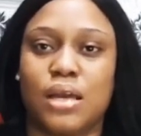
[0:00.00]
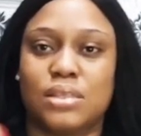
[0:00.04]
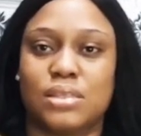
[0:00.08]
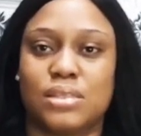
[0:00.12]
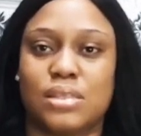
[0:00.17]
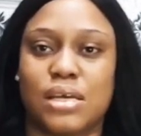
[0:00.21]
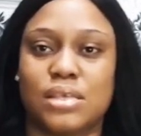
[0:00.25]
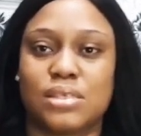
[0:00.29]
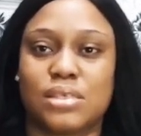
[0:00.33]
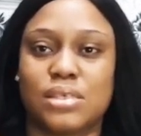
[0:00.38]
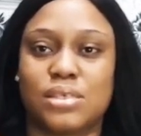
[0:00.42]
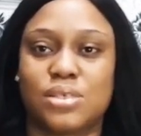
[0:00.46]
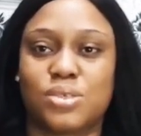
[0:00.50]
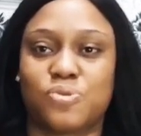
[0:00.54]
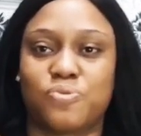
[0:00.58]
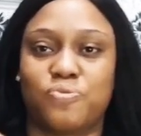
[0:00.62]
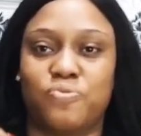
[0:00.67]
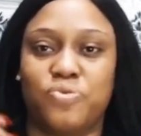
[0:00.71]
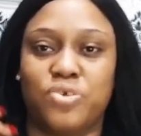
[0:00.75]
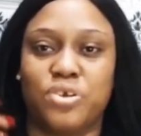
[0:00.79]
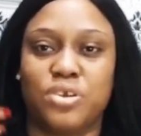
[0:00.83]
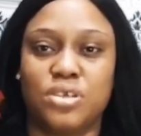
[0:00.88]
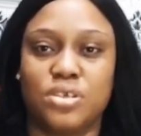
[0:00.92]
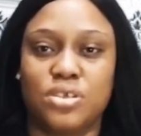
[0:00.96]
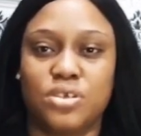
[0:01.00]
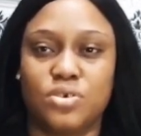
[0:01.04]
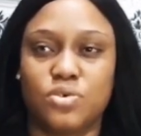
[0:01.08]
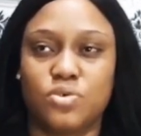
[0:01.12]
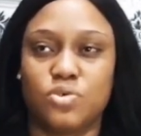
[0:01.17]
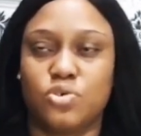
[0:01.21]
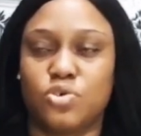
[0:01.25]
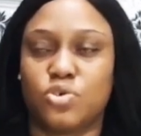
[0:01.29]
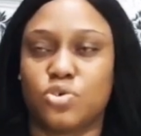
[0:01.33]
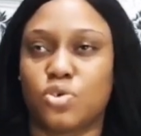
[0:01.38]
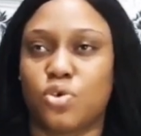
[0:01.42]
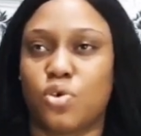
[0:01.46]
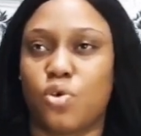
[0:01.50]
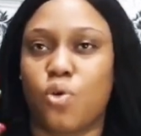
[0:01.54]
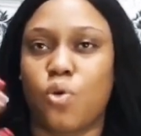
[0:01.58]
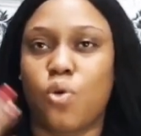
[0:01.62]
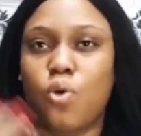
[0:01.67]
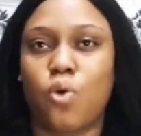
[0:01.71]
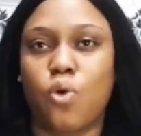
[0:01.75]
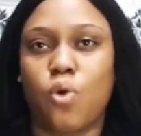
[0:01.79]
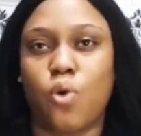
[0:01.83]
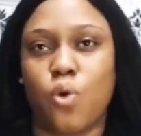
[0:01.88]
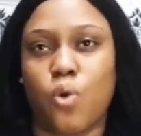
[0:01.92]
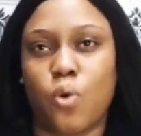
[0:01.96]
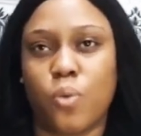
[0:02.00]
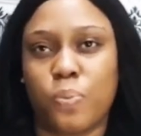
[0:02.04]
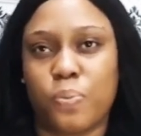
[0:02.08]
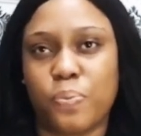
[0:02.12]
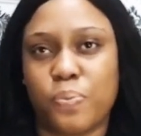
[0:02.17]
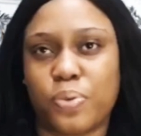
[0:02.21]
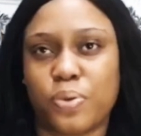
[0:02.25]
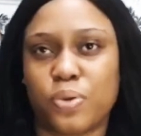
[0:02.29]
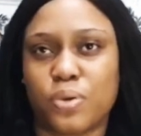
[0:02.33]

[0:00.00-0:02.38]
There's this renewed hope,